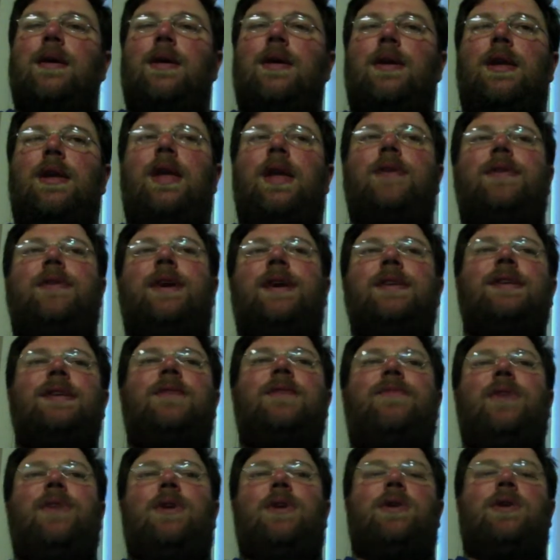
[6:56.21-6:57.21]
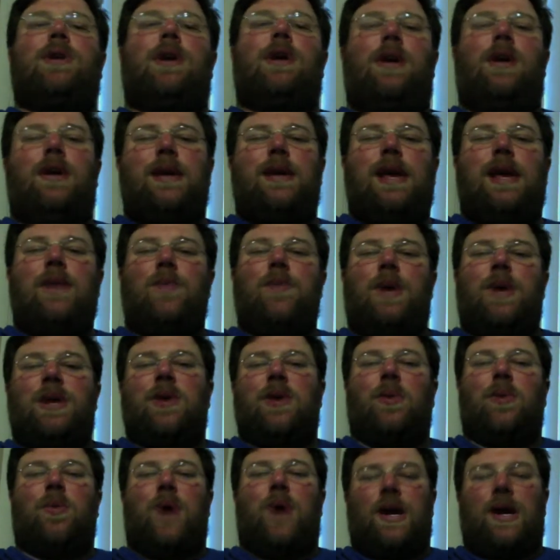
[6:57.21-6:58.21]
It doesn't feel clunky when
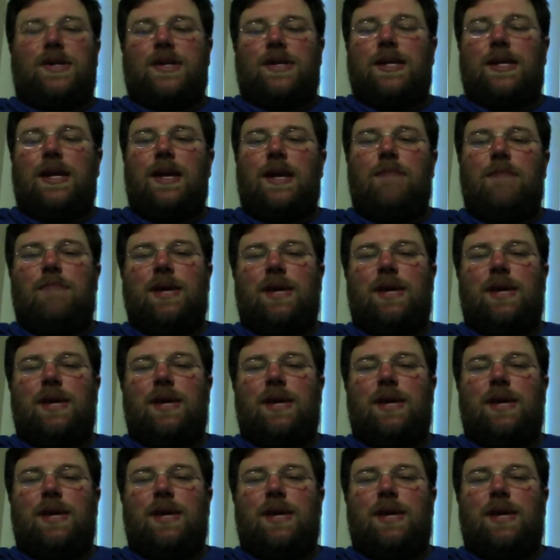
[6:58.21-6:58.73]
you're watching it,